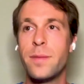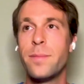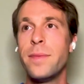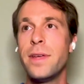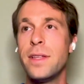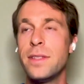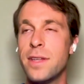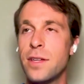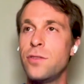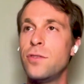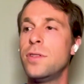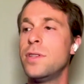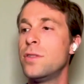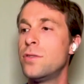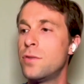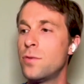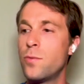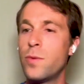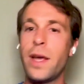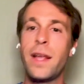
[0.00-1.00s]
means that you need
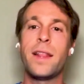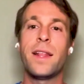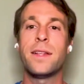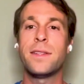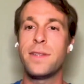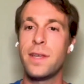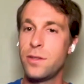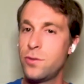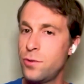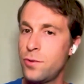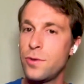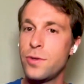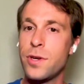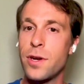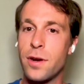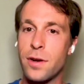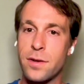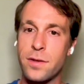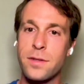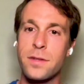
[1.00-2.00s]
to wait, let's say, two
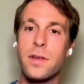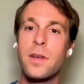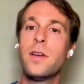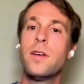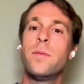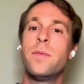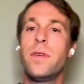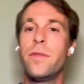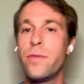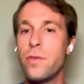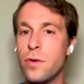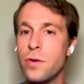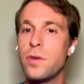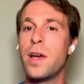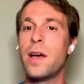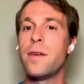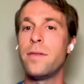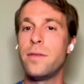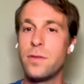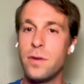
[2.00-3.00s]
years before you
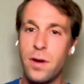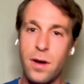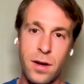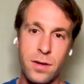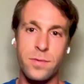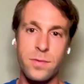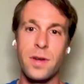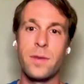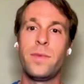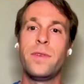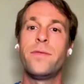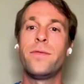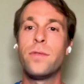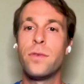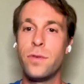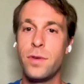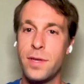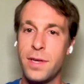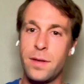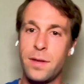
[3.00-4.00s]
have all the hardware before
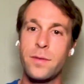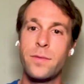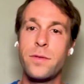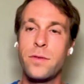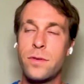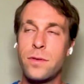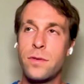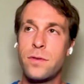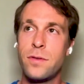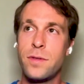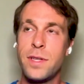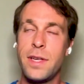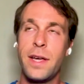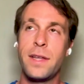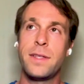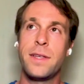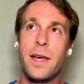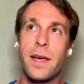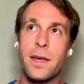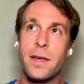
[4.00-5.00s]
you can do the
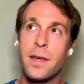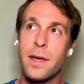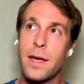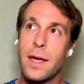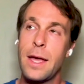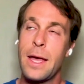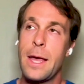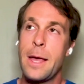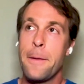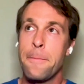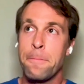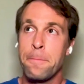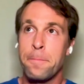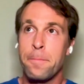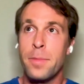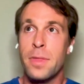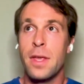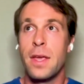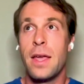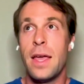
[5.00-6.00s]
attack.
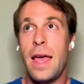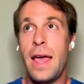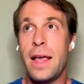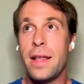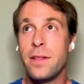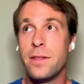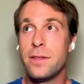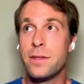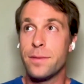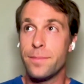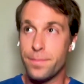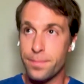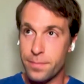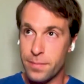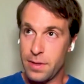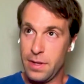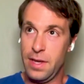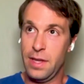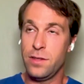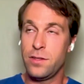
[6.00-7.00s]
And
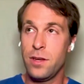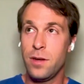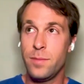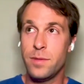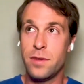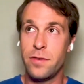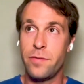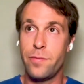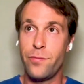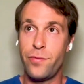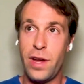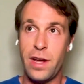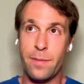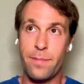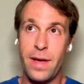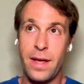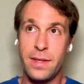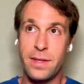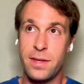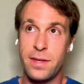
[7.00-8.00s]
in terms of
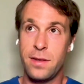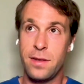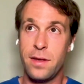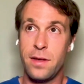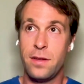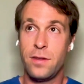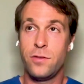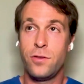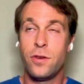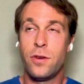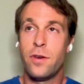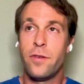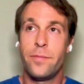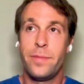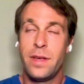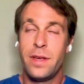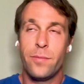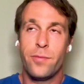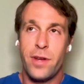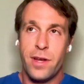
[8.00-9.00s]
pragmatic, you know, of
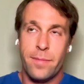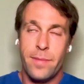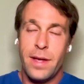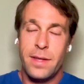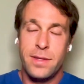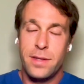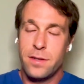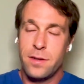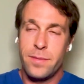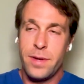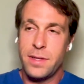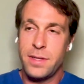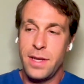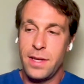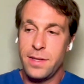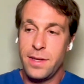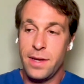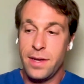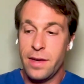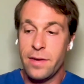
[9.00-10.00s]
being pragmatic about the
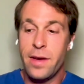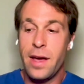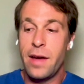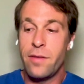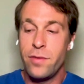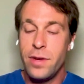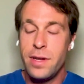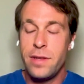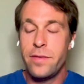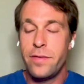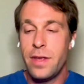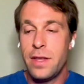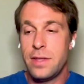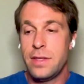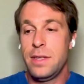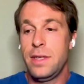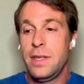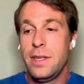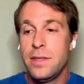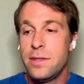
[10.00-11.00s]
attack, I, I, really think the
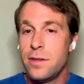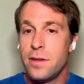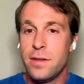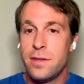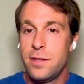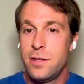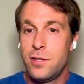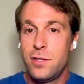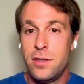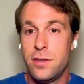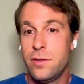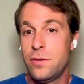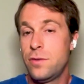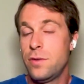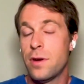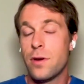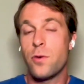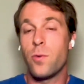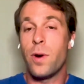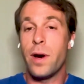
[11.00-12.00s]
easiest is just to
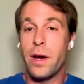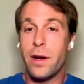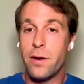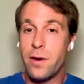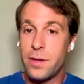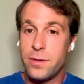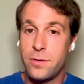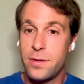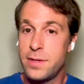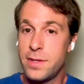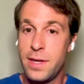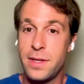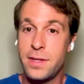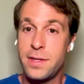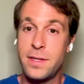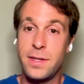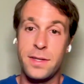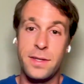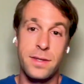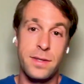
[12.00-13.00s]
acquire, as you said,
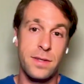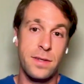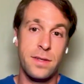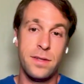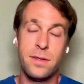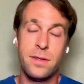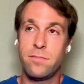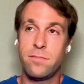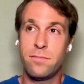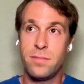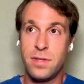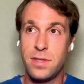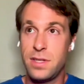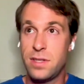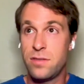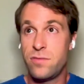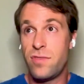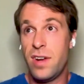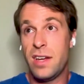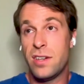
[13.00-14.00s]
these
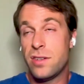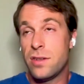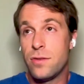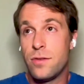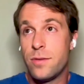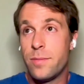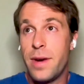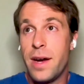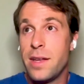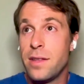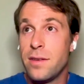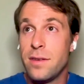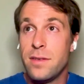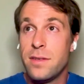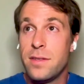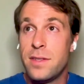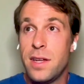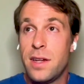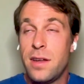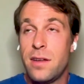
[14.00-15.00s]
these rational miners
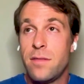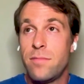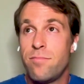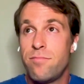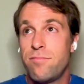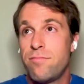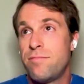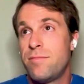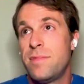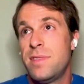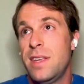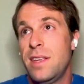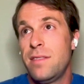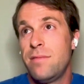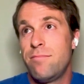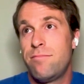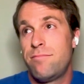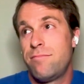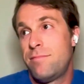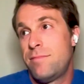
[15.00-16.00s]
that are they,
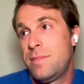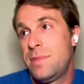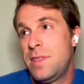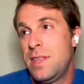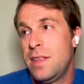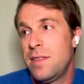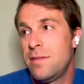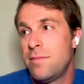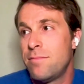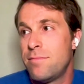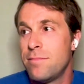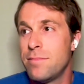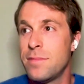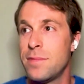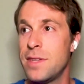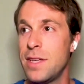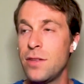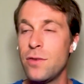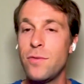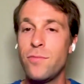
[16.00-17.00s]
they
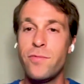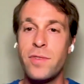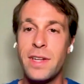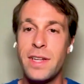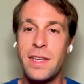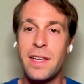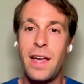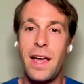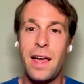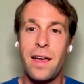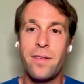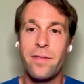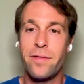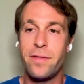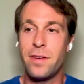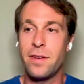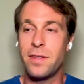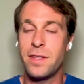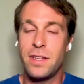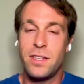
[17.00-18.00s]
they don't really have
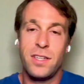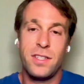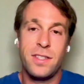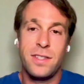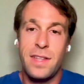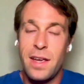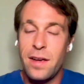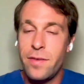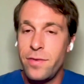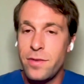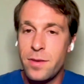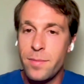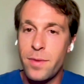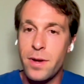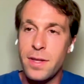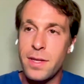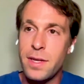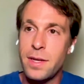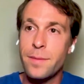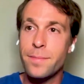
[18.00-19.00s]
uh, they're just there for the
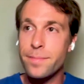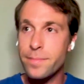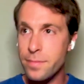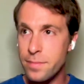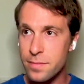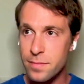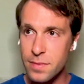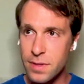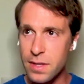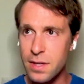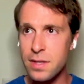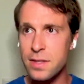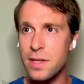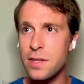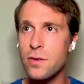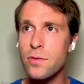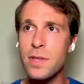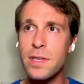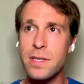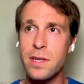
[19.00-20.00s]
money they
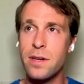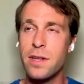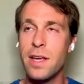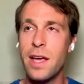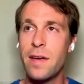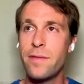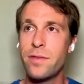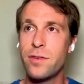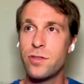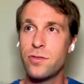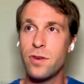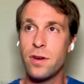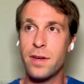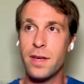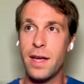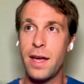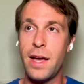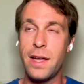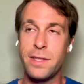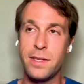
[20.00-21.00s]
don't necessarily have a strong
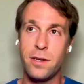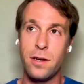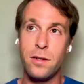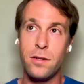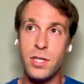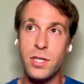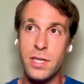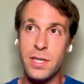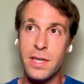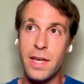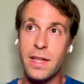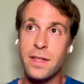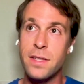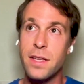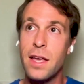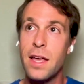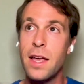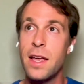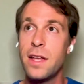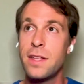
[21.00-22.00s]
ideology and
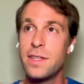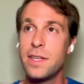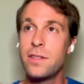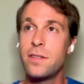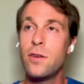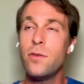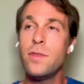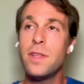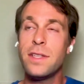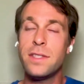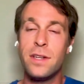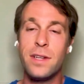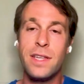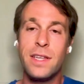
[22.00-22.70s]
they don't necessarily